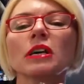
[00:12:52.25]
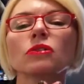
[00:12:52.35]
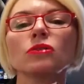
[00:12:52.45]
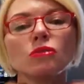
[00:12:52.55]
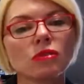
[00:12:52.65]

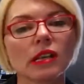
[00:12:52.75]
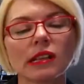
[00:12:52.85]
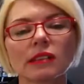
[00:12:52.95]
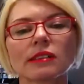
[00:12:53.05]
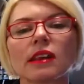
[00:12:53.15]

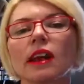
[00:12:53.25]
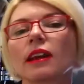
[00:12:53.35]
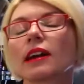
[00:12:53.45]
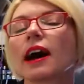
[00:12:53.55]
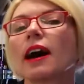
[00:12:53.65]
soothing the skin
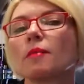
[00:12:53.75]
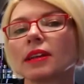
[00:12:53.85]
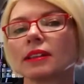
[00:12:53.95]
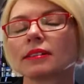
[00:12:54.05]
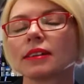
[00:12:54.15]
and
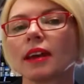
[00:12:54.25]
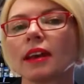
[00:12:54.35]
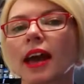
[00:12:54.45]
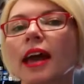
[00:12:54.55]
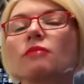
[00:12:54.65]
calming the
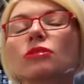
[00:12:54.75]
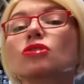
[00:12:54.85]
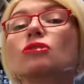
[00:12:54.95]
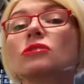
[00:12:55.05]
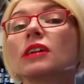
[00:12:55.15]
skin and
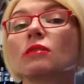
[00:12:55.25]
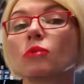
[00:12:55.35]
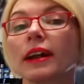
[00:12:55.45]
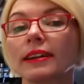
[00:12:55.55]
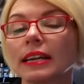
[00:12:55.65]
reducing
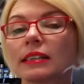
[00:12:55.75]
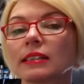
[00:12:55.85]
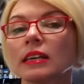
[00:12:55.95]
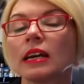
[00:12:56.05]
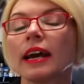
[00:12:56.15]
redness.